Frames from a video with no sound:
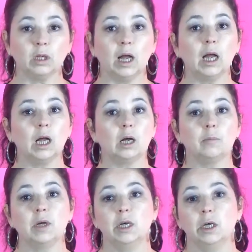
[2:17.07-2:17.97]

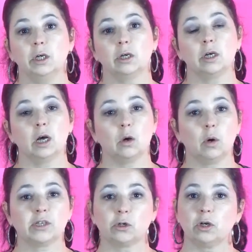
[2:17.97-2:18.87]
I
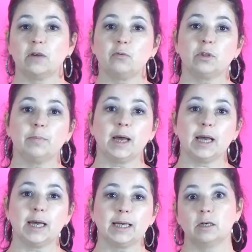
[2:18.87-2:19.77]
started off with
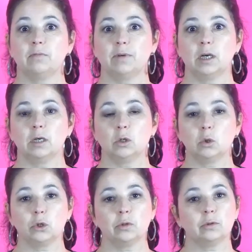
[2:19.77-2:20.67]
my cell
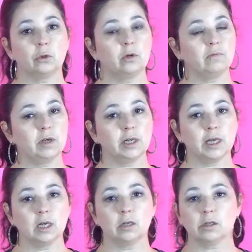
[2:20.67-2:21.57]
phone doing
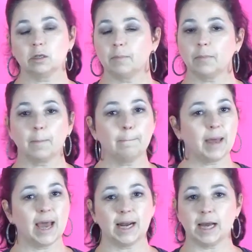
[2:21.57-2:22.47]
videos.
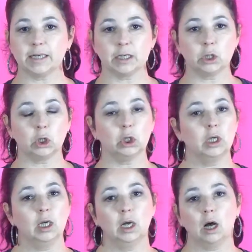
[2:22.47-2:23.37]
Bad idea.
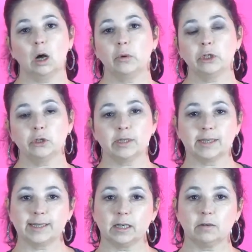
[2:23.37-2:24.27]
I always use a
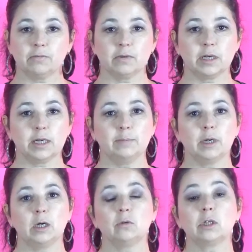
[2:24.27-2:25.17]
selfie
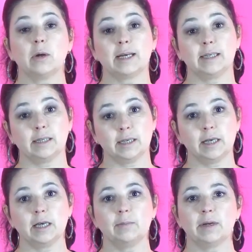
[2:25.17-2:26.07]
mode so I can
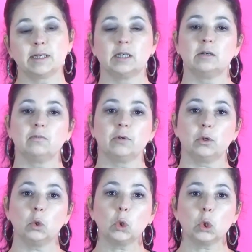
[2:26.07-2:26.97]
see myself
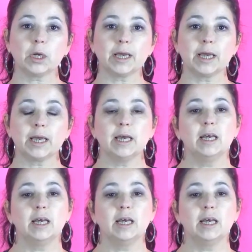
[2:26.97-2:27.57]
recording.